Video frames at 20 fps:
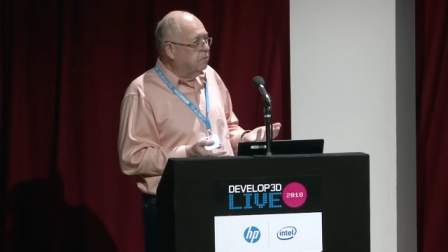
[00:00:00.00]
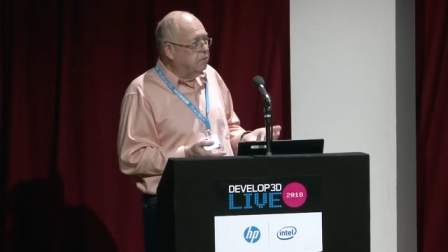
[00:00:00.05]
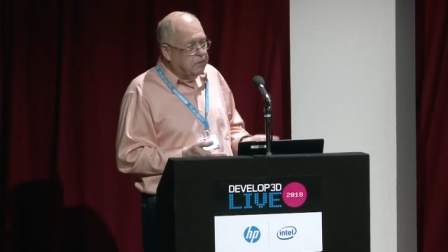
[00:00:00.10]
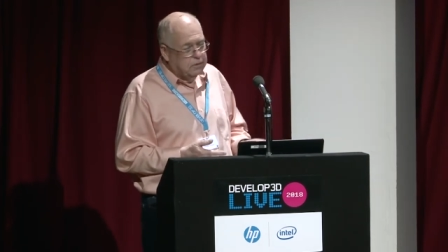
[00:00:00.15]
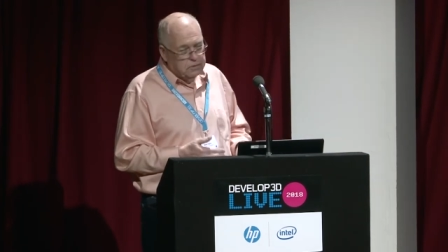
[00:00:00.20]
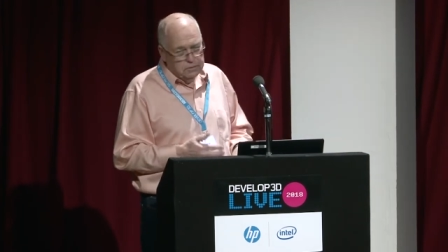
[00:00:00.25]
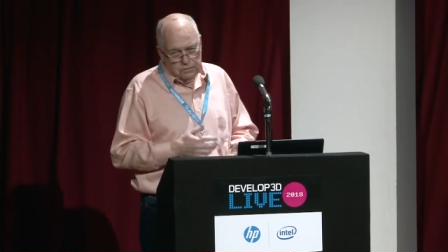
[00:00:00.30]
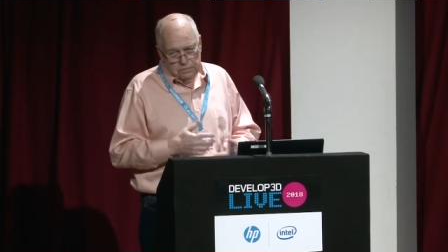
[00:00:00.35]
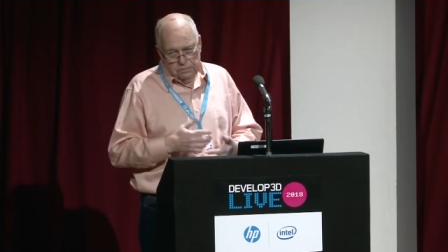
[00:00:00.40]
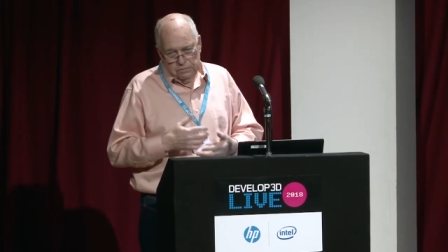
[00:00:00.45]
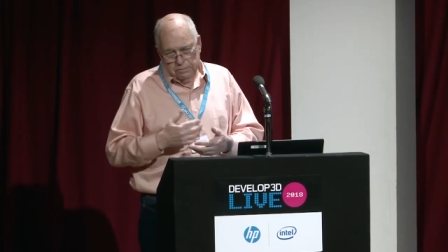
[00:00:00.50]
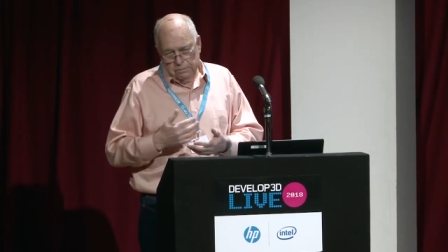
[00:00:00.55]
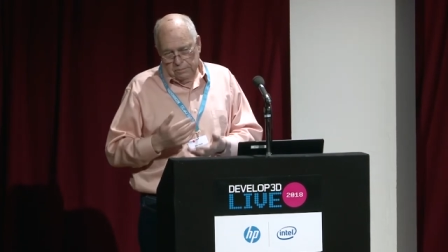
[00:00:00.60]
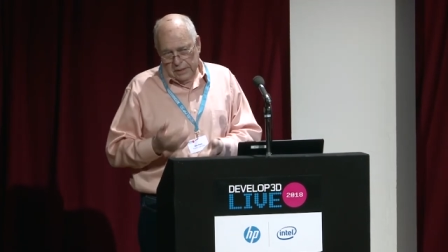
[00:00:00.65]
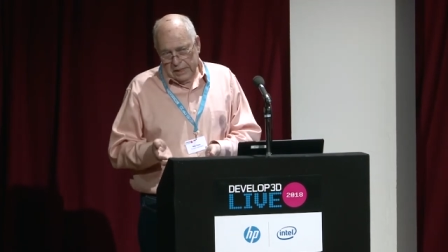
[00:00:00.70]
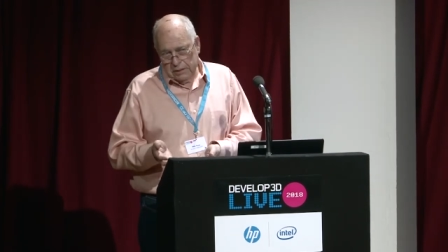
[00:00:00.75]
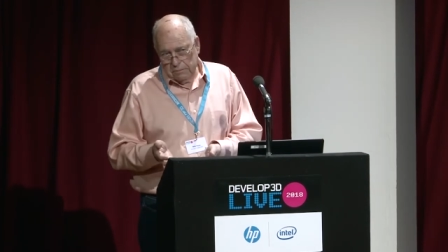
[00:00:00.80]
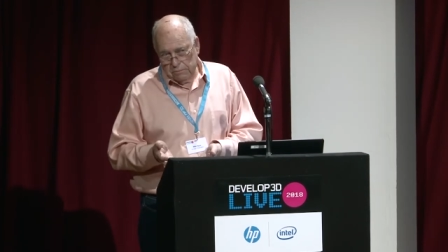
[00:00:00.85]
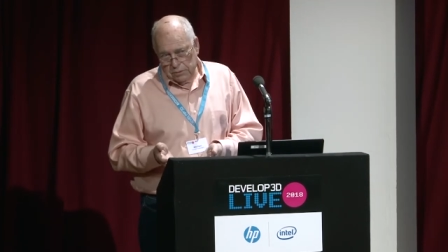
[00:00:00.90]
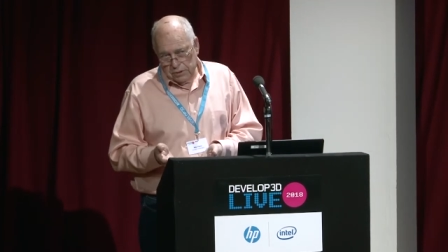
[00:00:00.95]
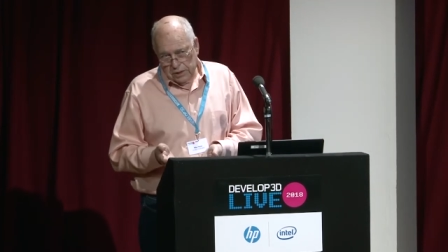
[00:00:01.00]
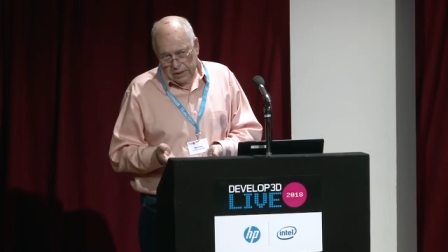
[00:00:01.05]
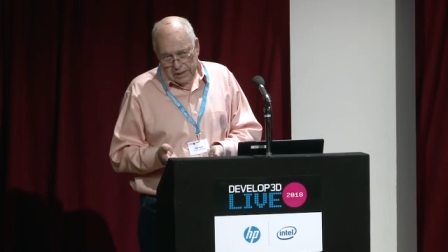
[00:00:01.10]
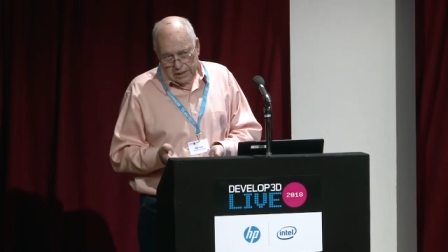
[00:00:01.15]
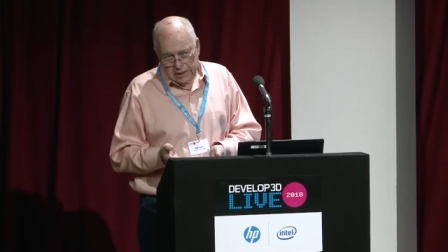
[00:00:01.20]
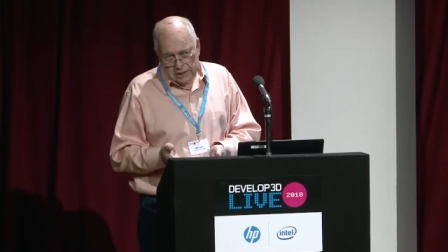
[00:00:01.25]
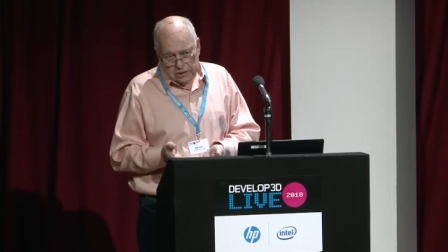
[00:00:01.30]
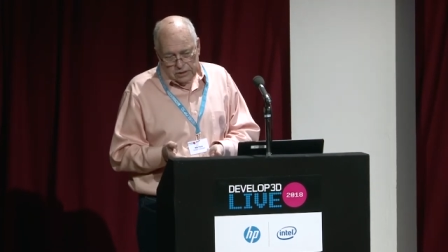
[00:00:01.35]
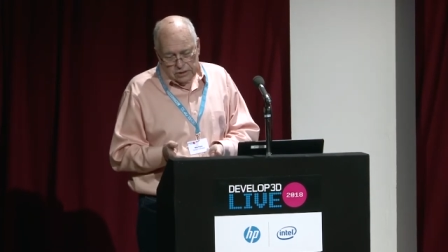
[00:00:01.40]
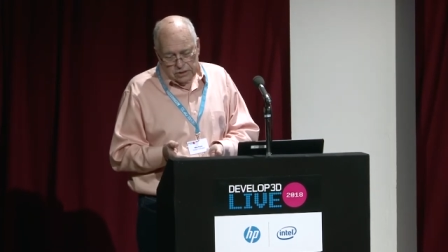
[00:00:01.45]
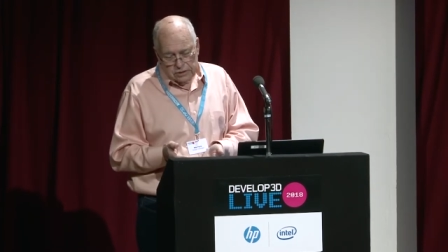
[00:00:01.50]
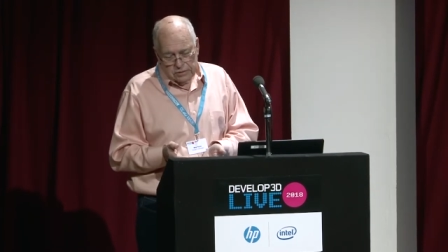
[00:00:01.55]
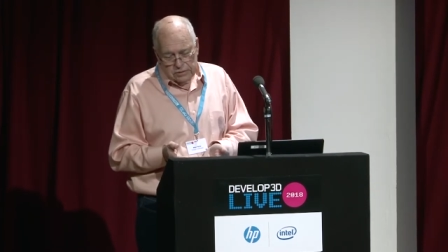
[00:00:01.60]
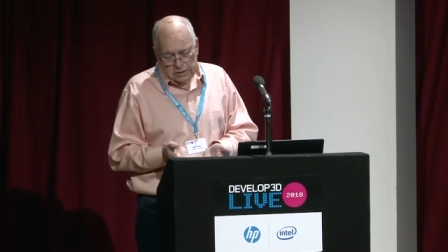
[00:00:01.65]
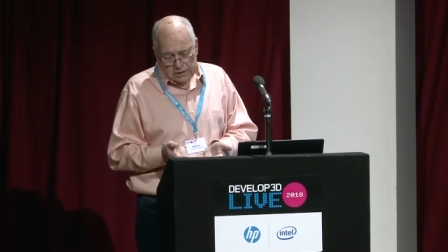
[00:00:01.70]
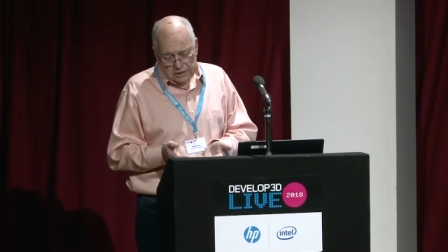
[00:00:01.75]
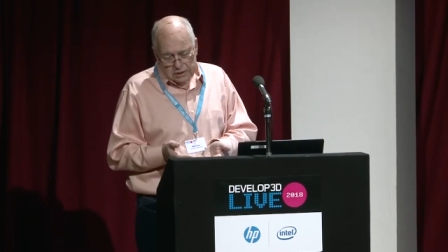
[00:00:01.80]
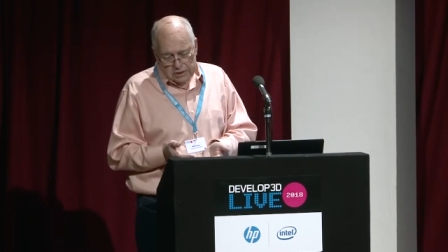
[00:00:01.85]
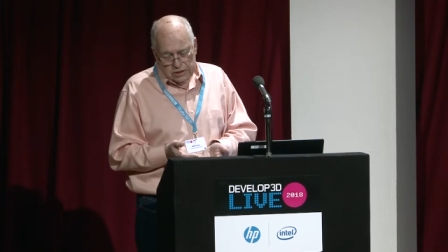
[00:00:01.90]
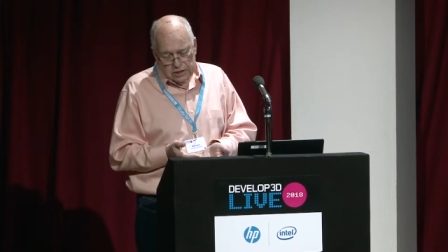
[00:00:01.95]
who make products,
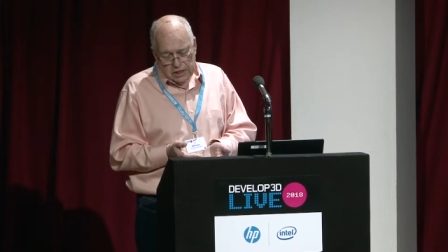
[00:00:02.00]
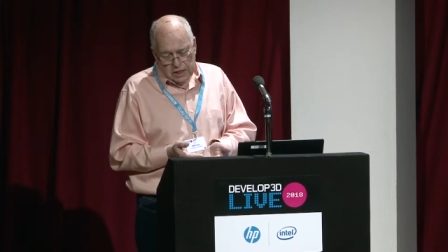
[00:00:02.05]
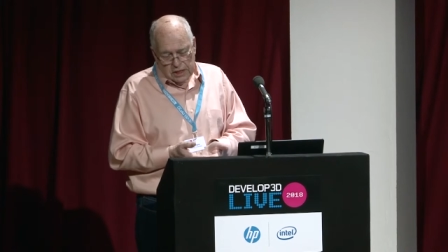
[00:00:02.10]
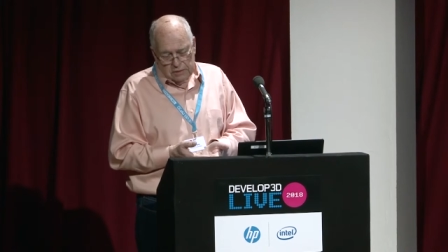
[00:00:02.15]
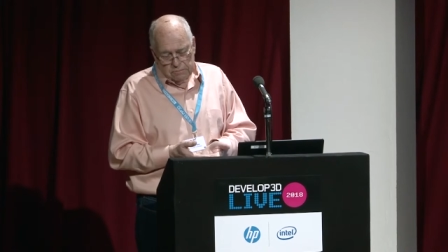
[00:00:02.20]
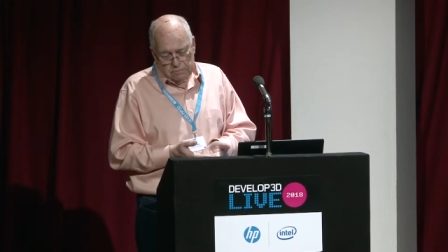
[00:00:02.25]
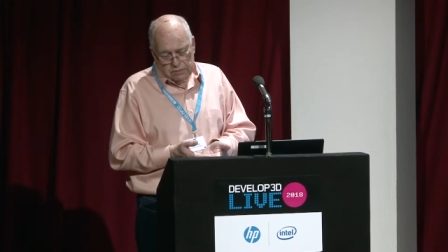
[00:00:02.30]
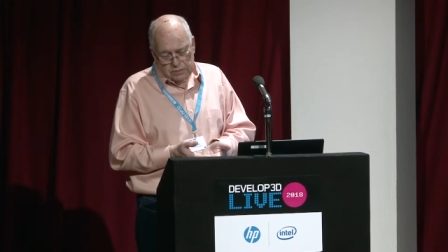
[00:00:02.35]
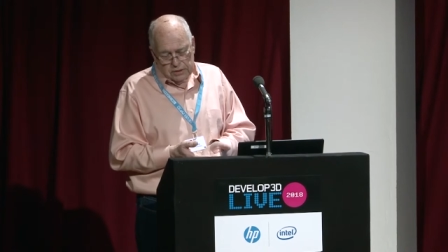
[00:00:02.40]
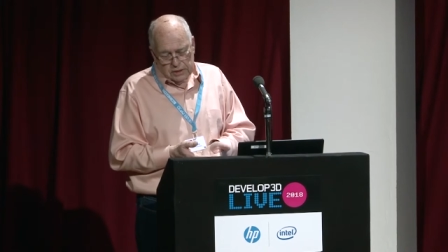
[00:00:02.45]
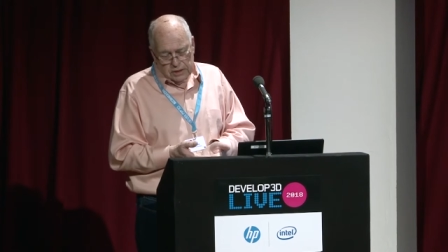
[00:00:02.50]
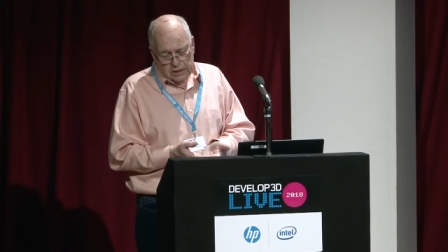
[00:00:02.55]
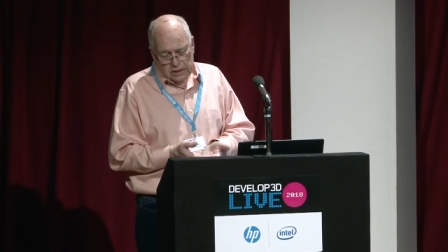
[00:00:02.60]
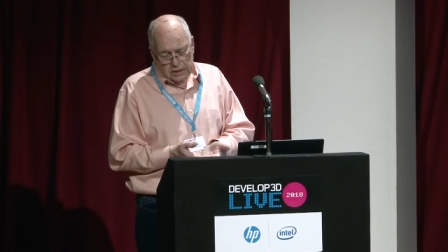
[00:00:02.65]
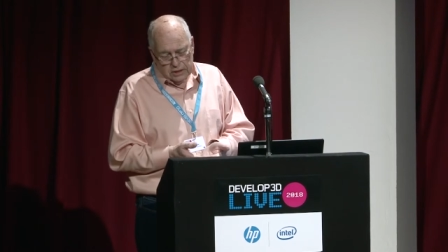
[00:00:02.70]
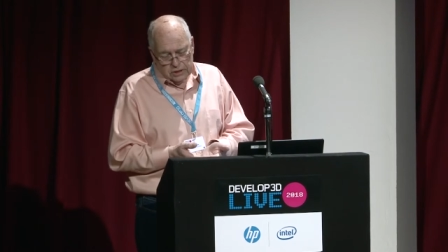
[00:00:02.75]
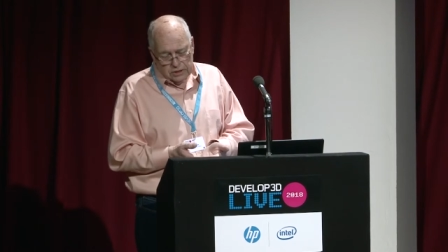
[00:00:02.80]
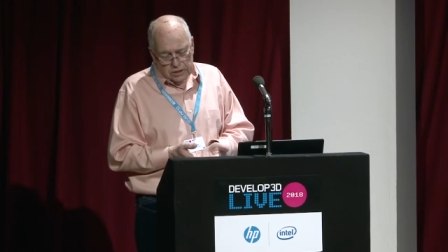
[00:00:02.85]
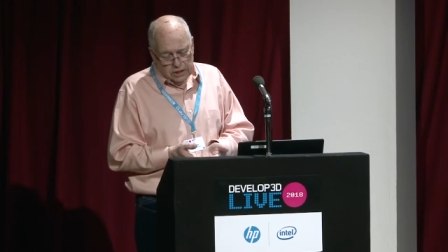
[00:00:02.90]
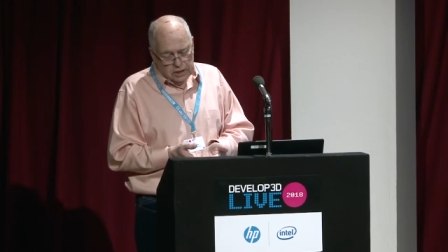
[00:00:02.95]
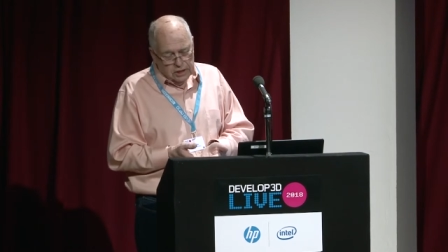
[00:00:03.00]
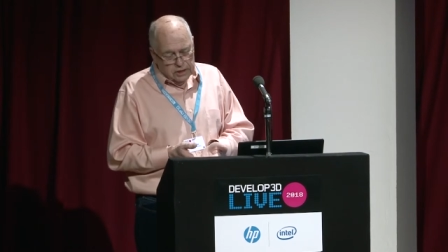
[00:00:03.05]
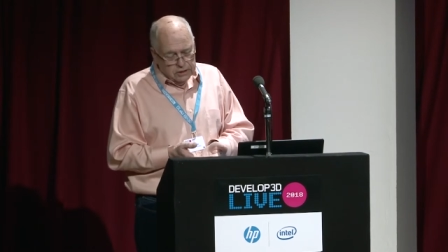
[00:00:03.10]
design products,